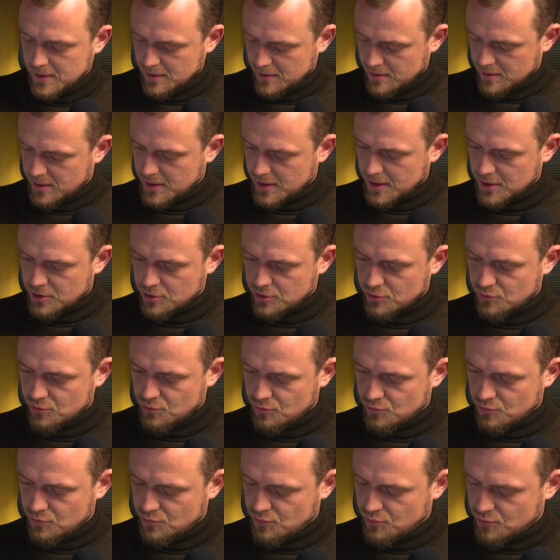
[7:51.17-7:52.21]
this,
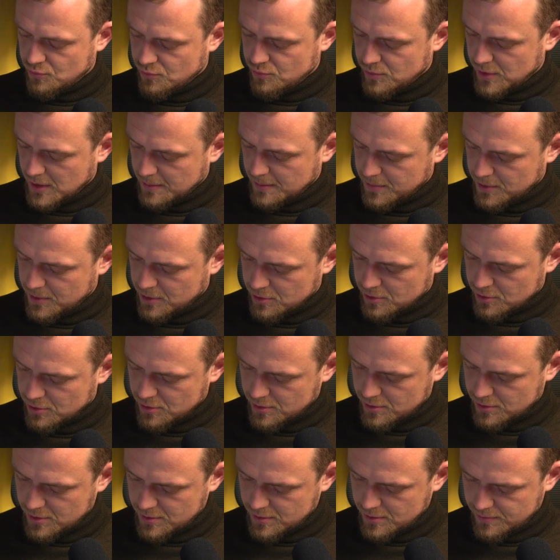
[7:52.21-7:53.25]
let me just
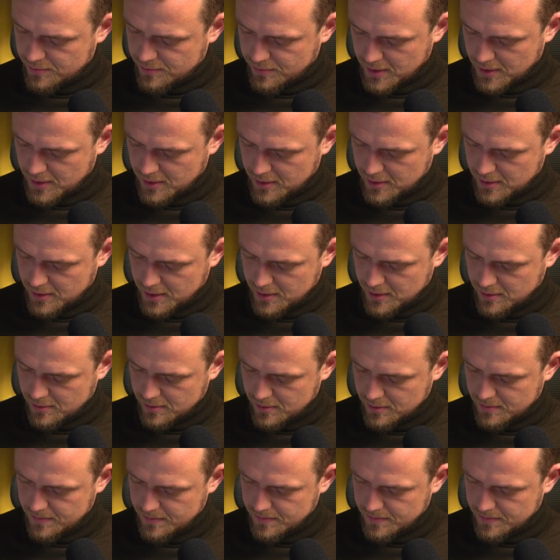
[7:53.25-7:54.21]
find it here,